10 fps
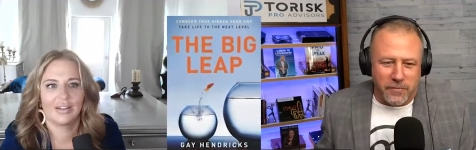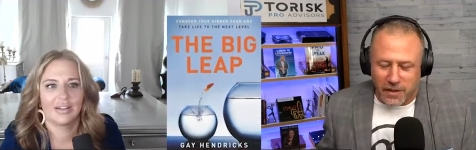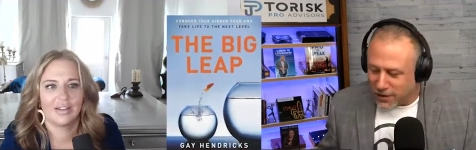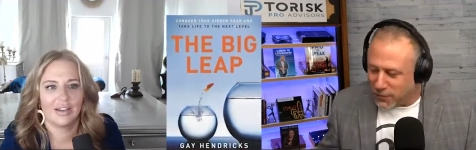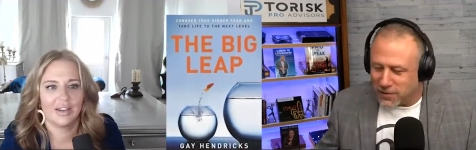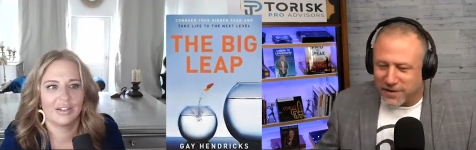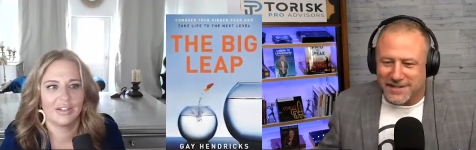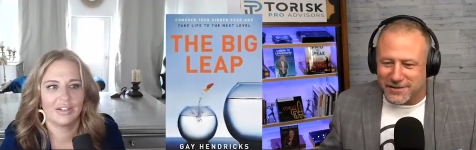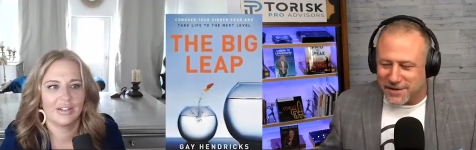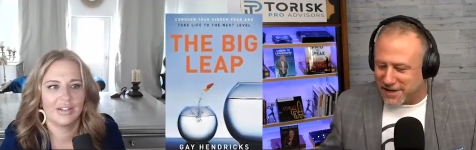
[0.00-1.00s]
Speaker 1: Don't worry, it's
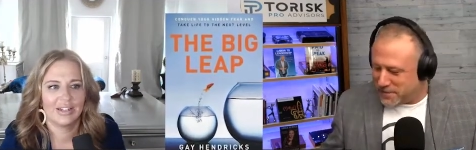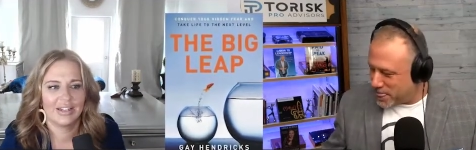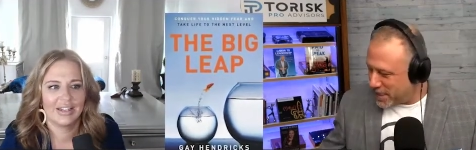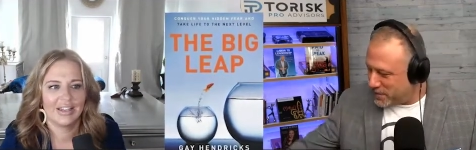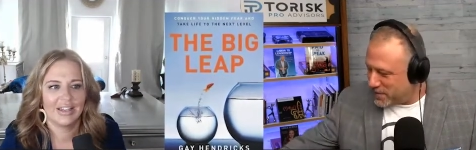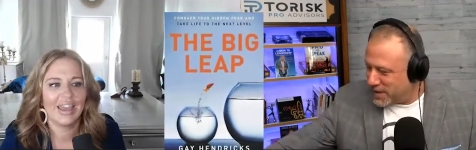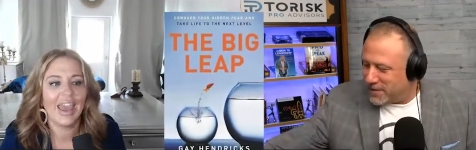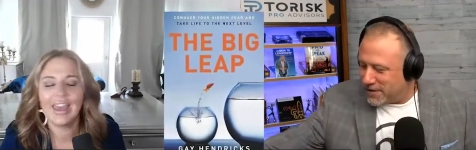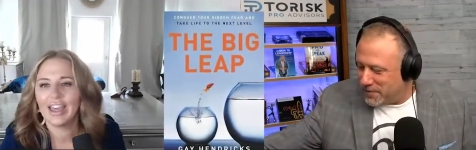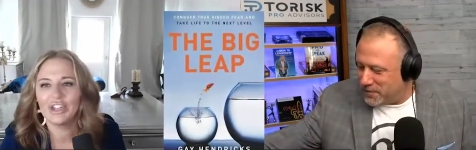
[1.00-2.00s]
okay. Keep
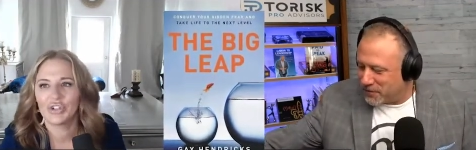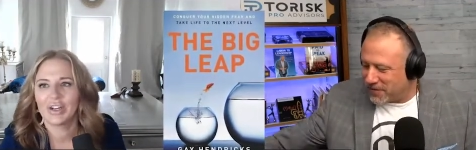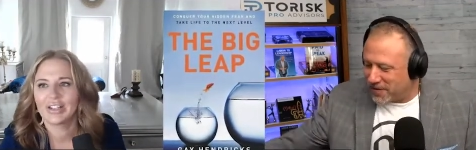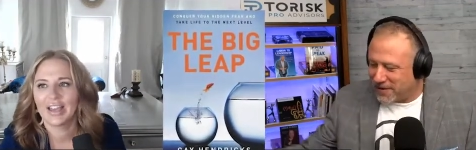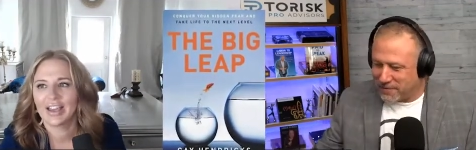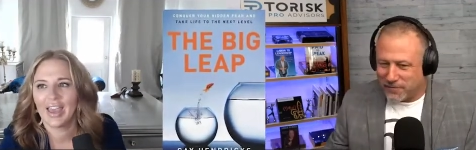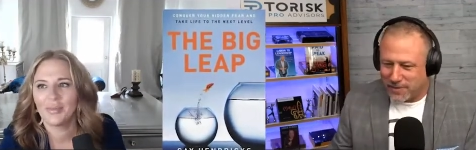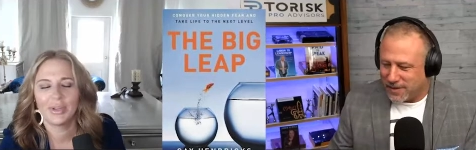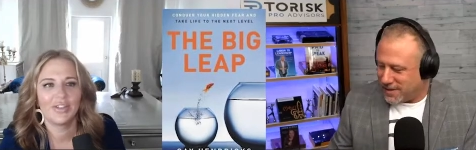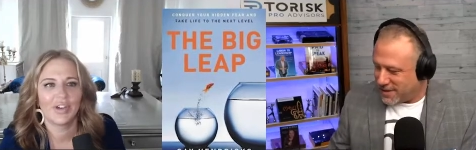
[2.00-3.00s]
going. Gay
Speaker 2: Hendricks. I
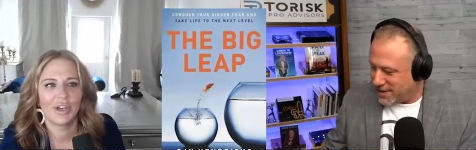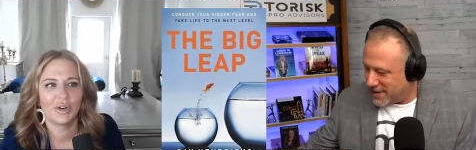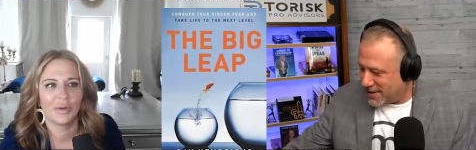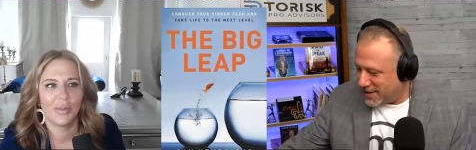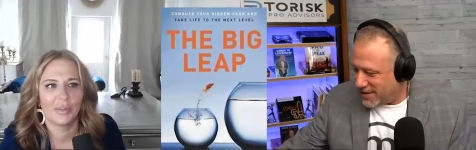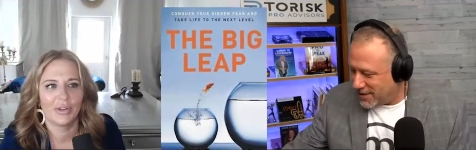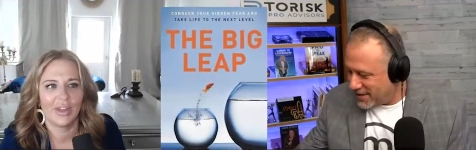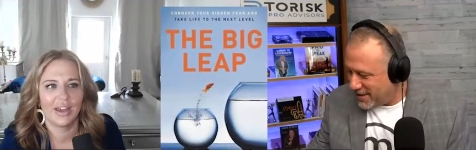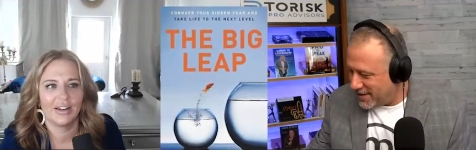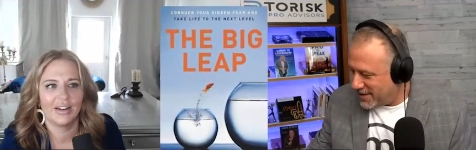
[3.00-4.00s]
can't believe I couldn't
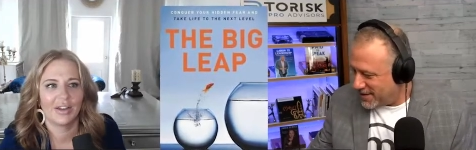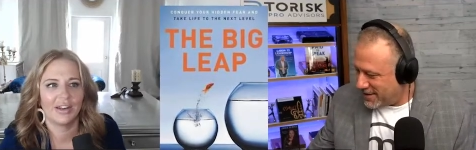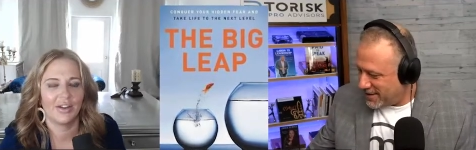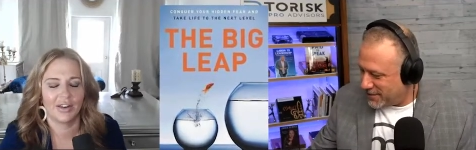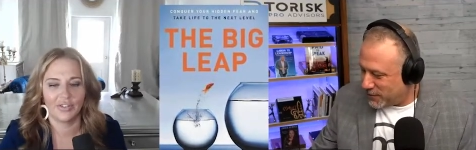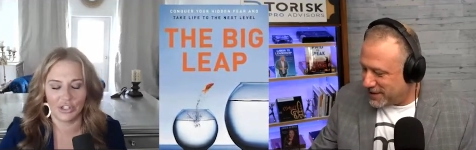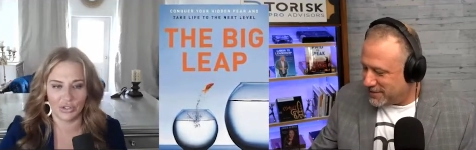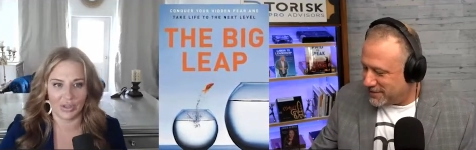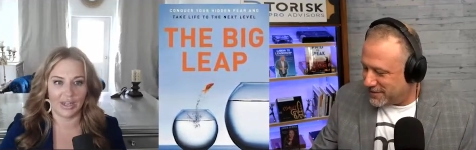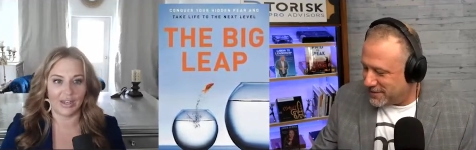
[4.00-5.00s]
remember that. Okay, now I'm gonna
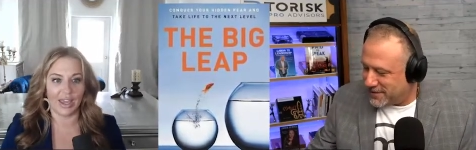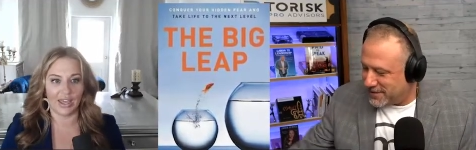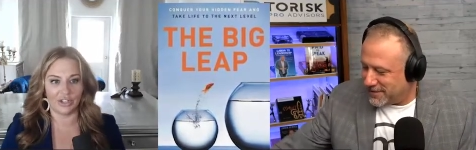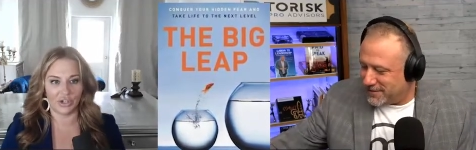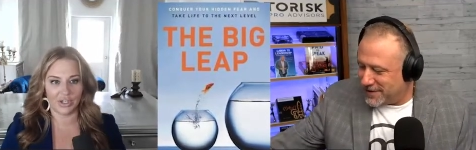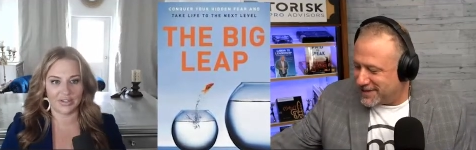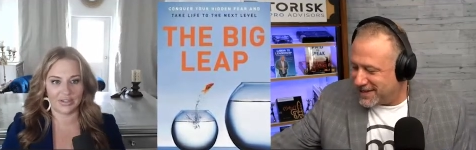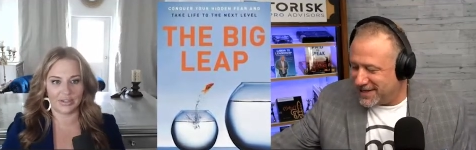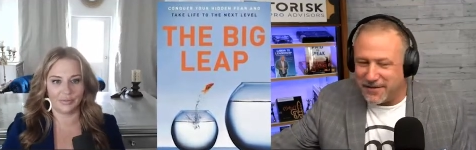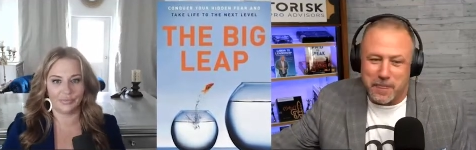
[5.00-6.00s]
find you again. Gay Hendricks. What is
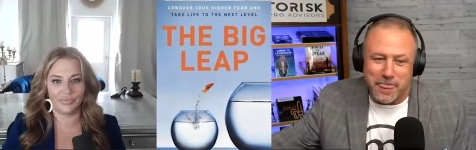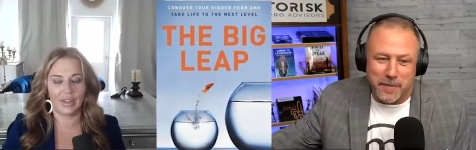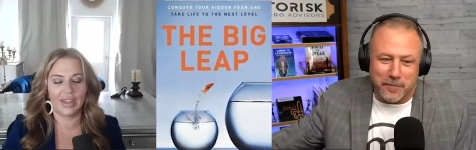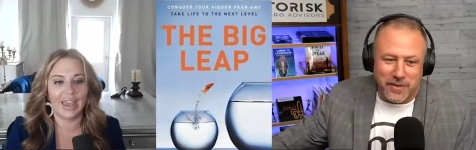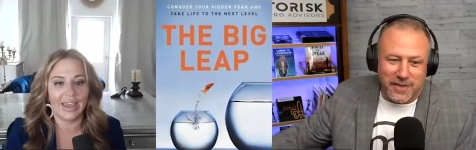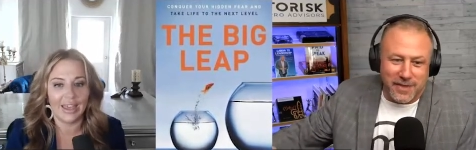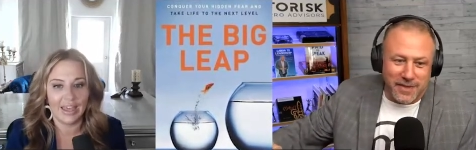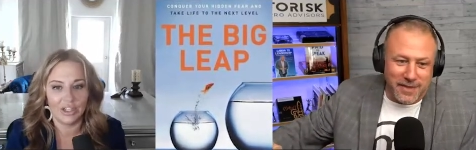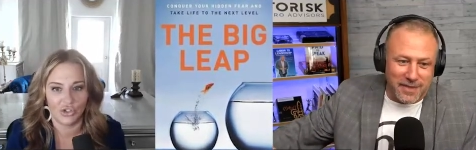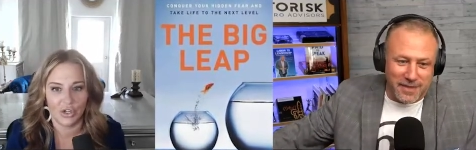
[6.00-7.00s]
it? Gay
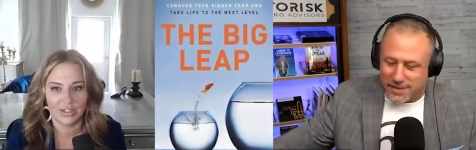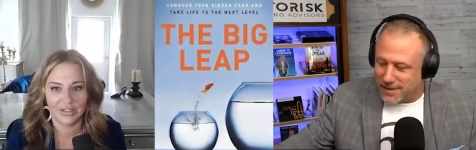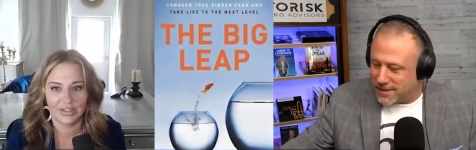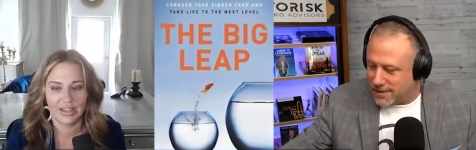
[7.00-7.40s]
Hendricks